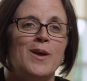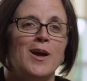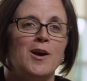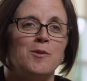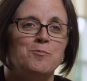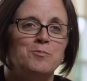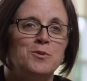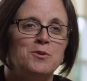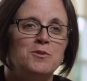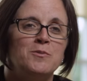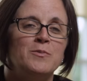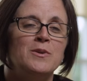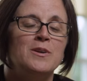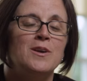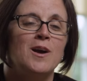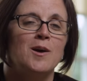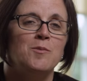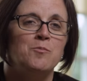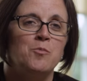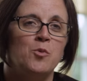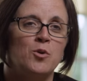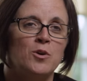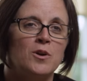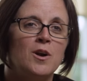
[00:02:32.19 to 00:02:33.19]
help you to
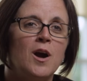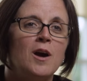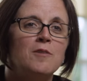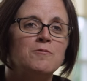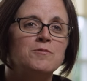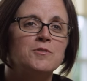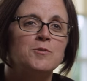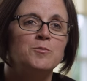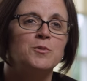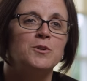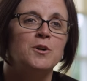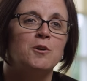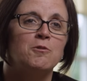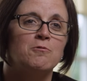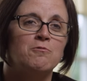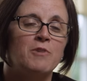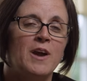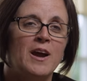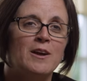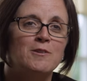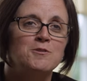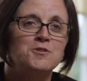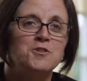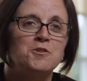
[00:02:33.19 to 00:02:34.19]
become more comfortable
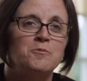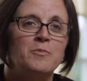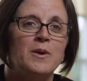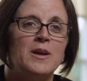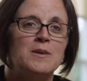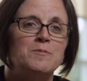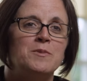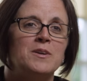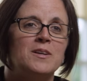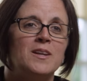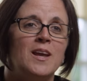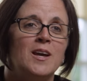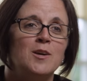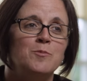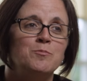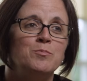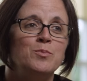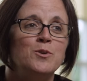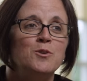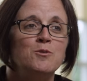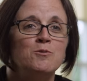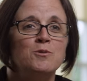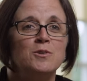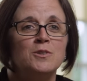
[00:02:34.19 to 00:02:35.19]
around your baby, and help
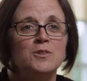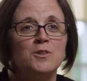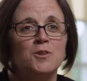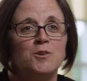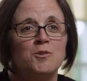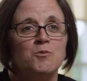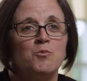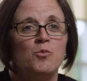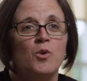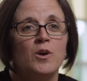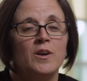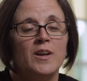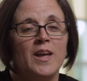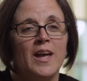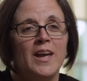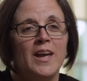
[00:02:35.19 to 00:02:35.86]
you to learn what